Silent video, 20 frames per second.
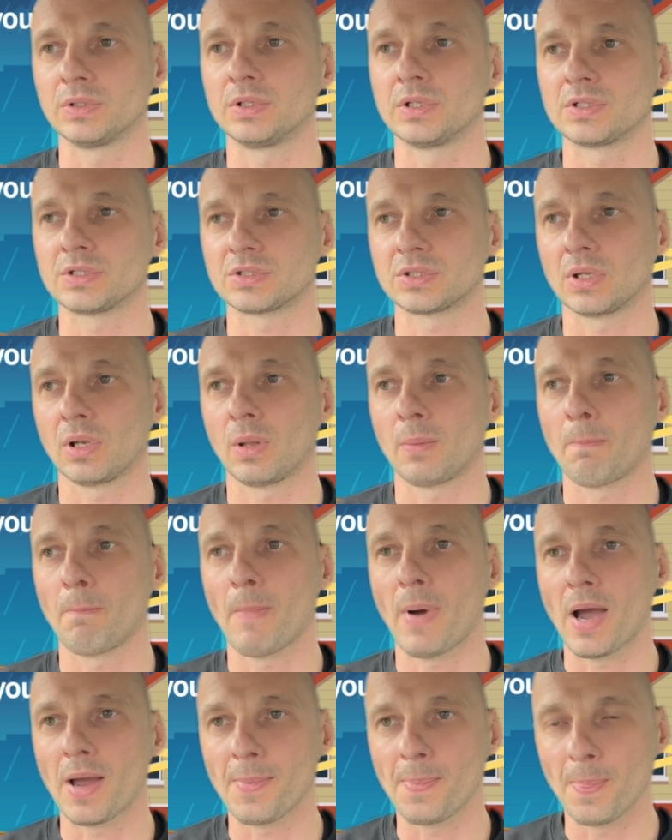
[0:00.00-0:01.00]
until it
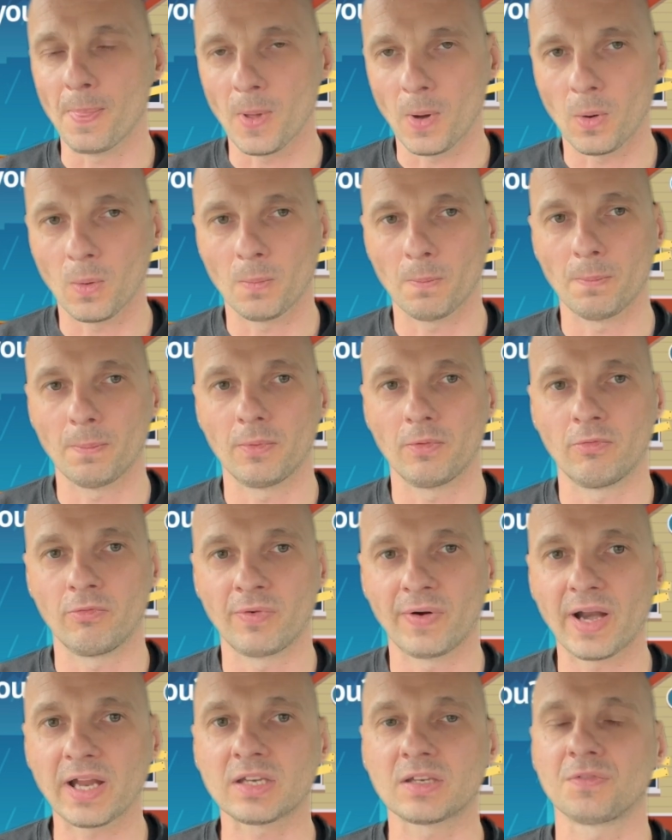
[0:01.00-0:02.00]
might not
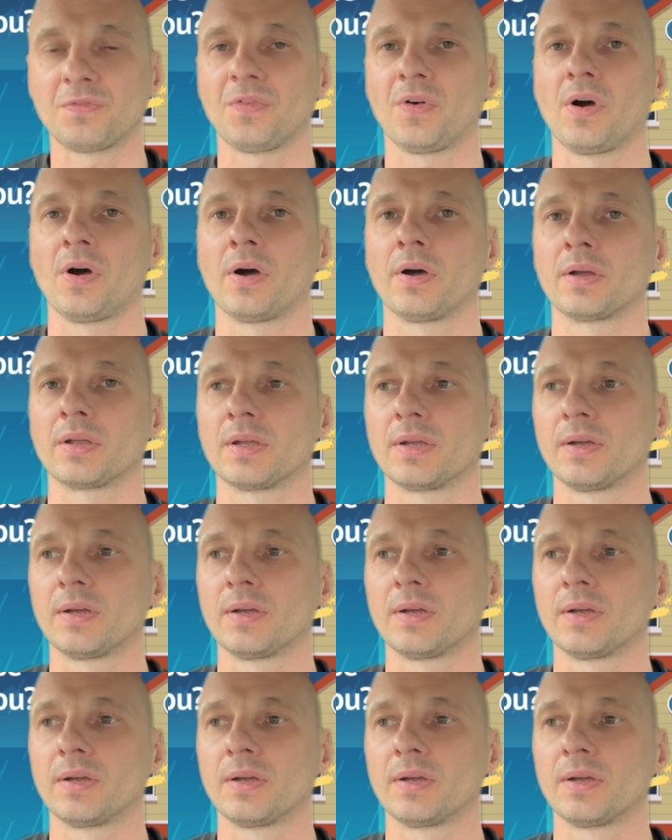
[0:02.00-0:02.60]
rectify.